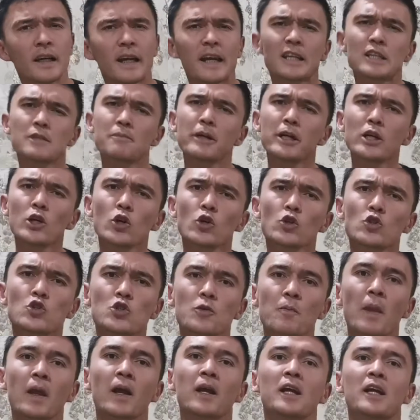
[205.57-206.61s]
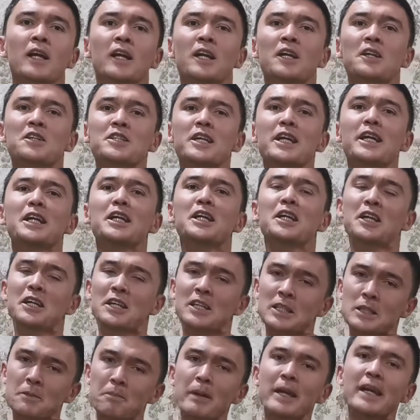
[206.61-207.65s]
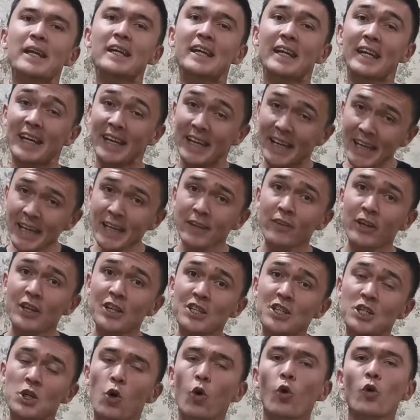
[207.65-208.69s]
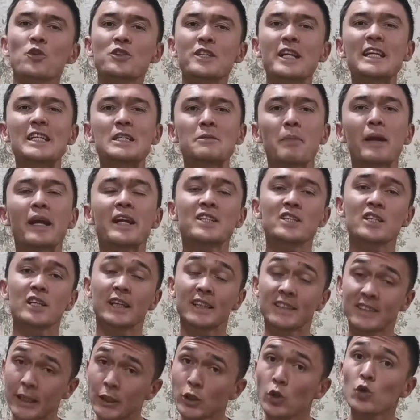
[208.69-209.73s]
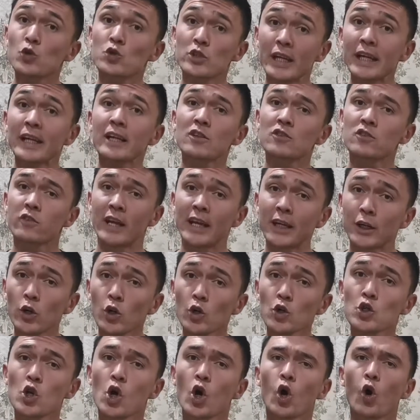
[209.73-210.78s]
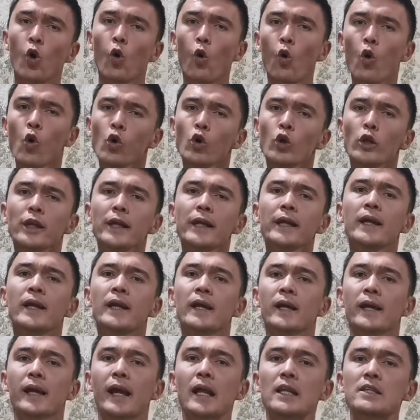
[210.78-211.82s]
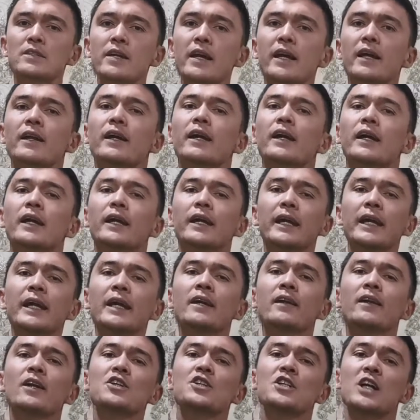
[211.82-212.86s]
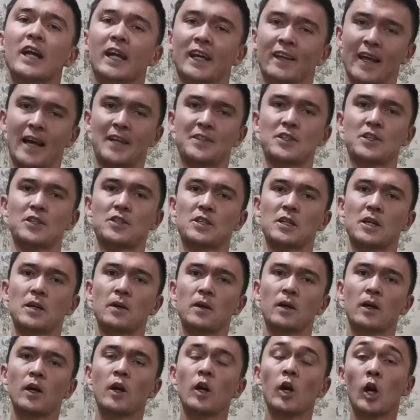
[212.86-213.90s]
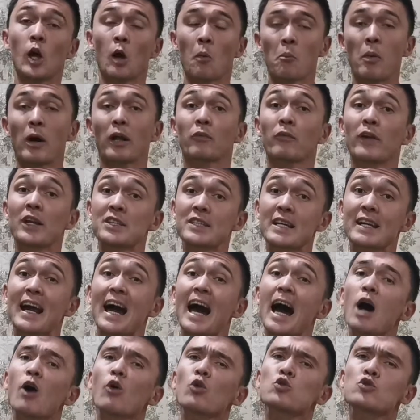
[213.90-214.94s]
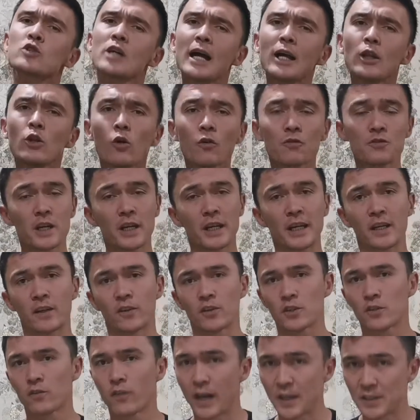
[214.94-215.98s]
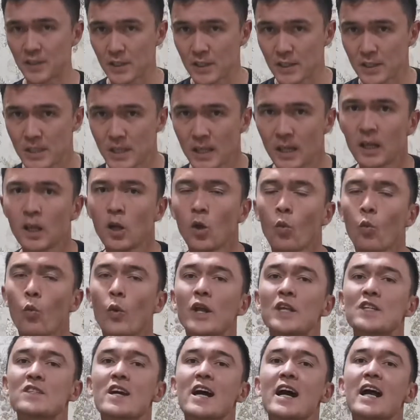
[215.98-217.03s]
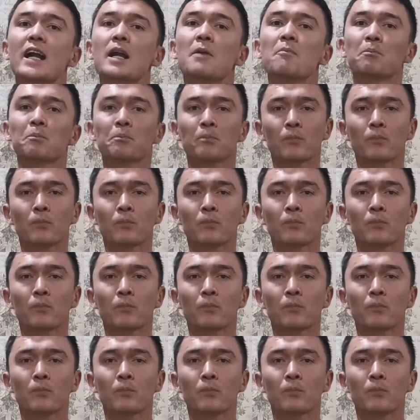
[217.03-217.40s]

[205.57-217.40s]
It's because they speak English, or they use English language only at their English classes. But when they're outside of their English classes, when they're